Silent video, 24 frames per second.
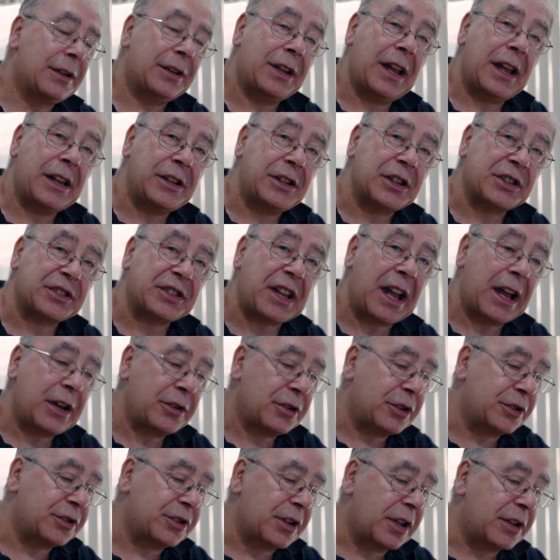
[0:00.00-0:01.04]
They're your
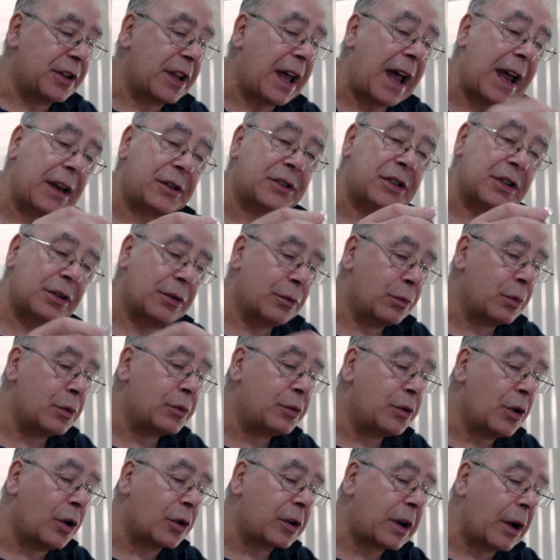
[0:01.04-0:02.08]
standards. That
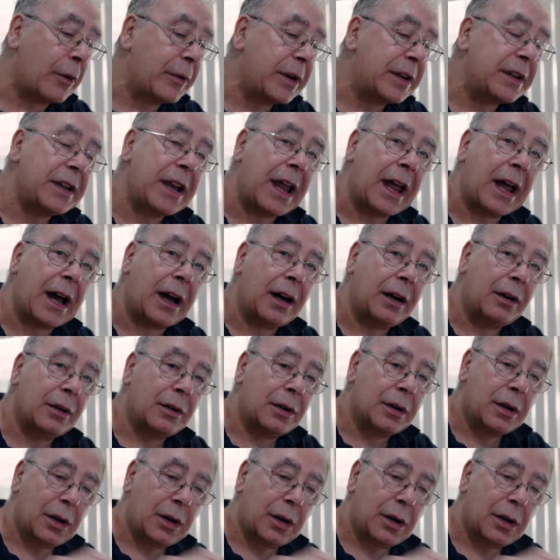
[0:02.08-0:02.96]
will not go in now